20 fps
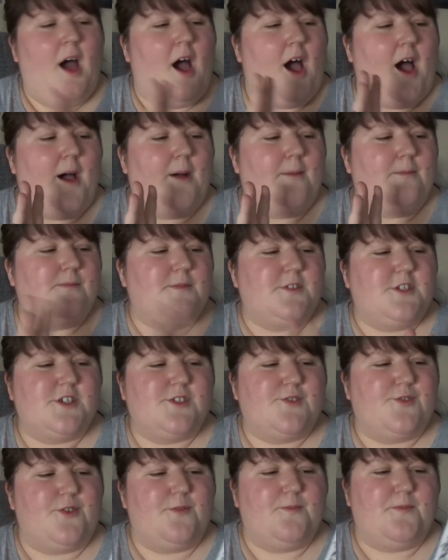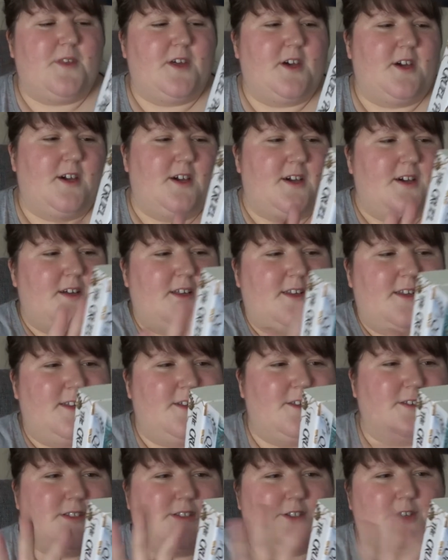Um, just from the
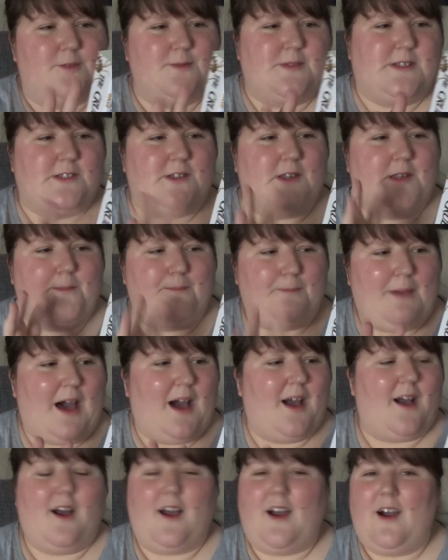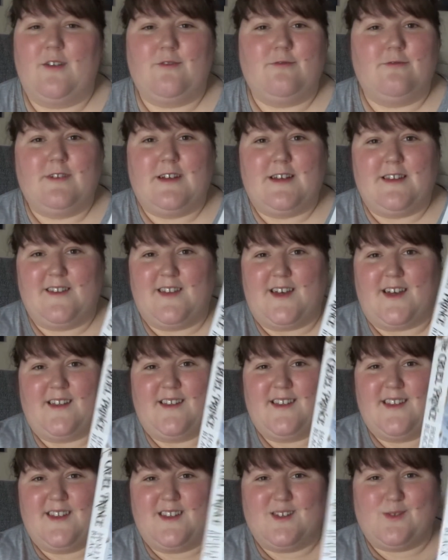little synopsis on the back, I kind of really think
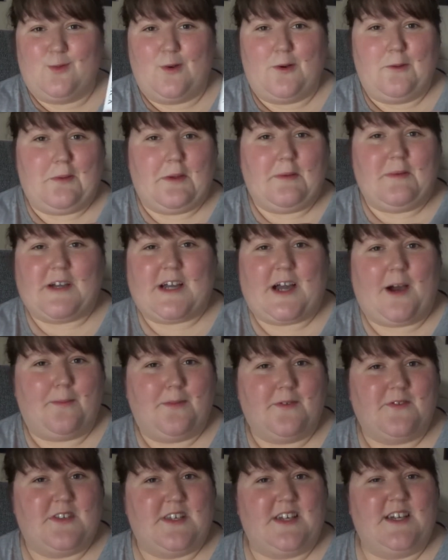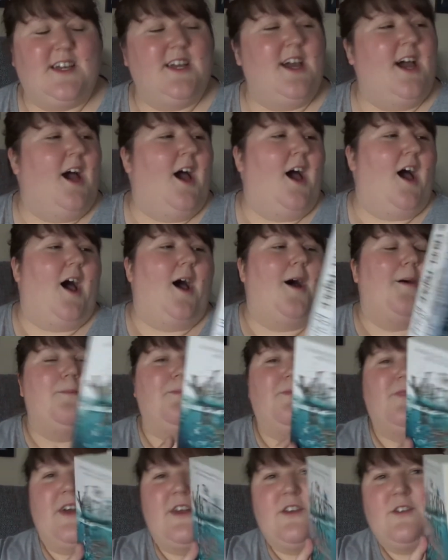that this will be my cup of tea.
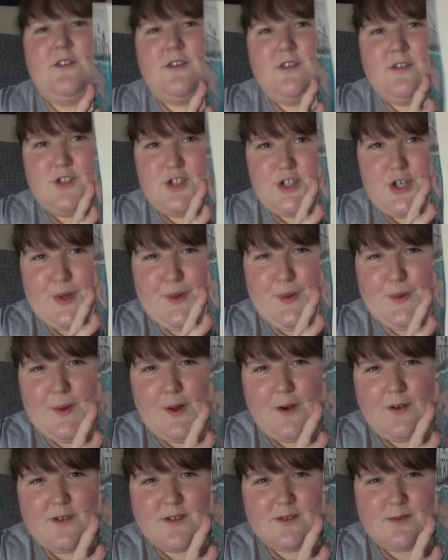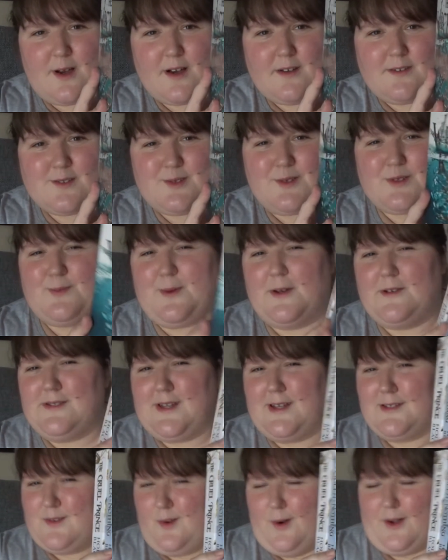Um, they're not too long as well, so I suppose
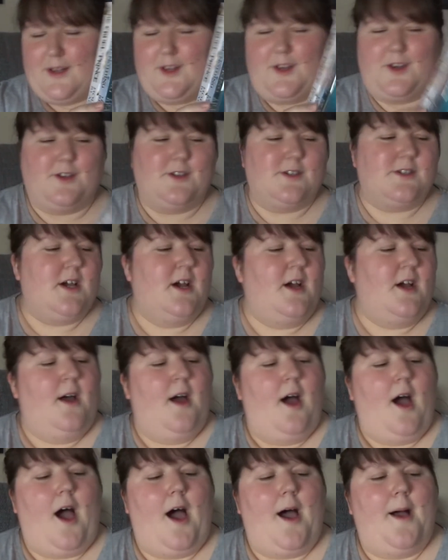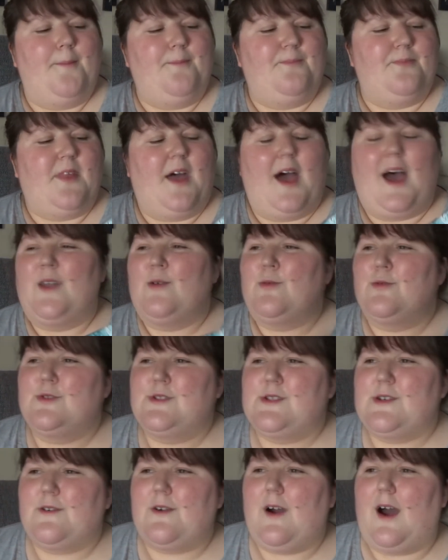that's quite good. Um, and
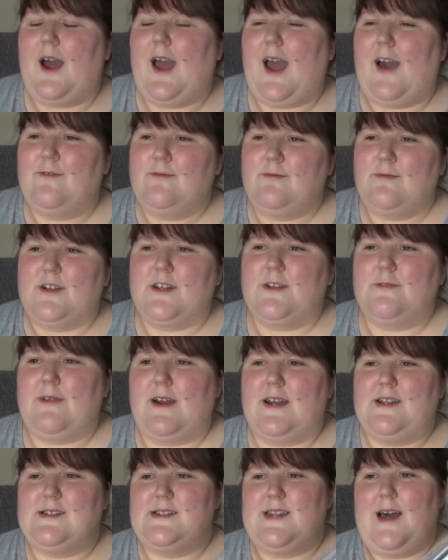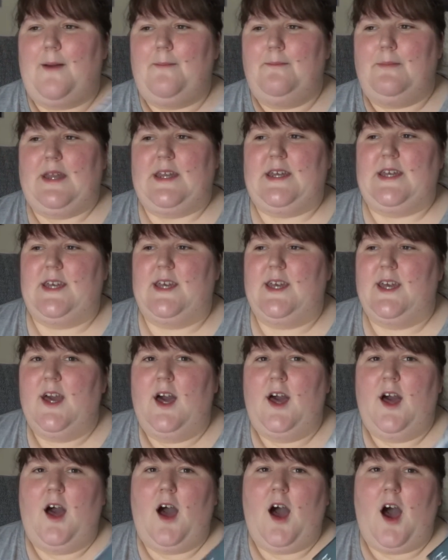also, I haven't really read that many
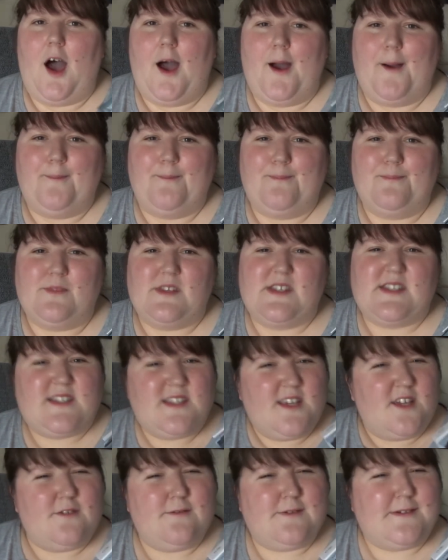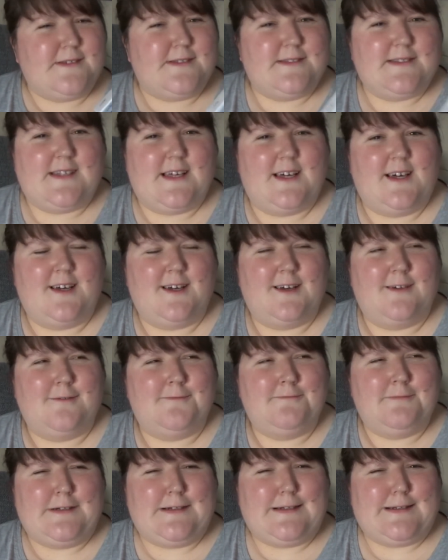um, series
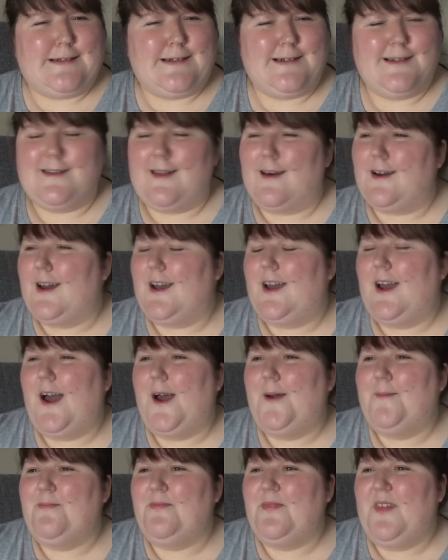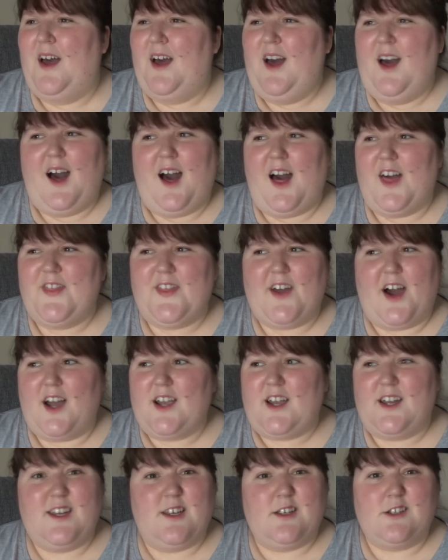really like um i think i
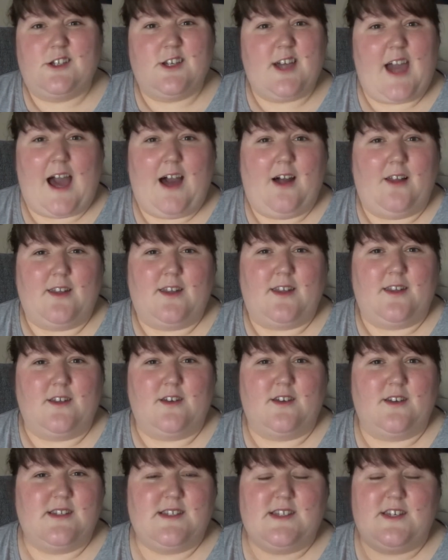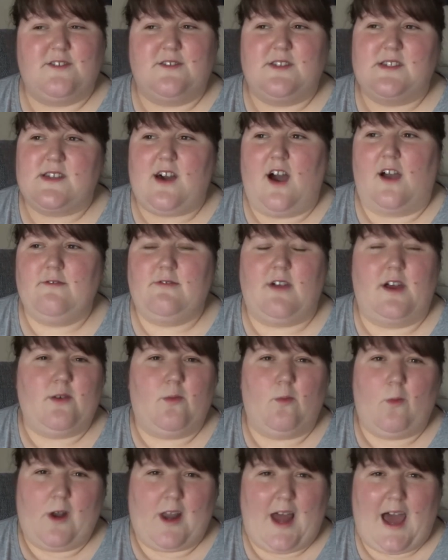could literally count the series that i've read on
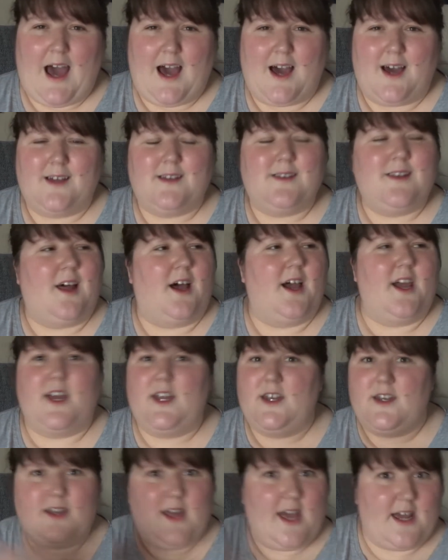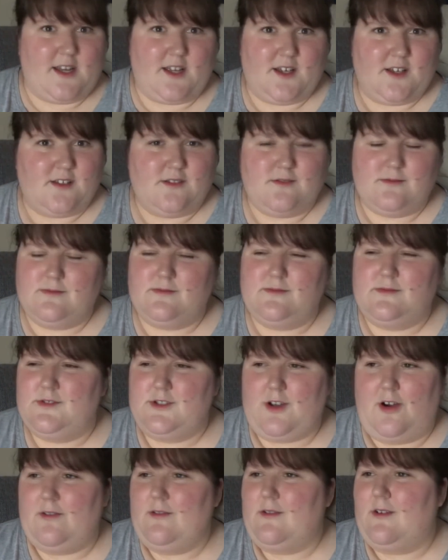one hand like in any
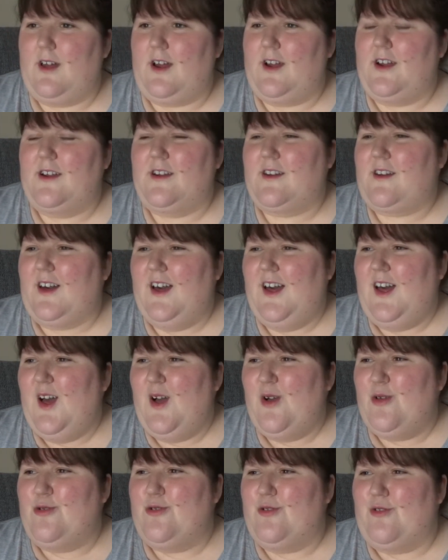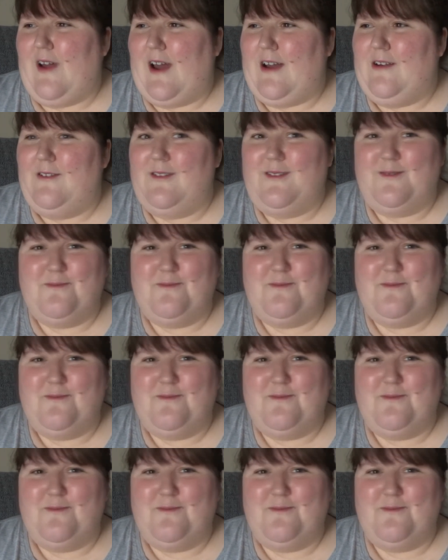genre like throughout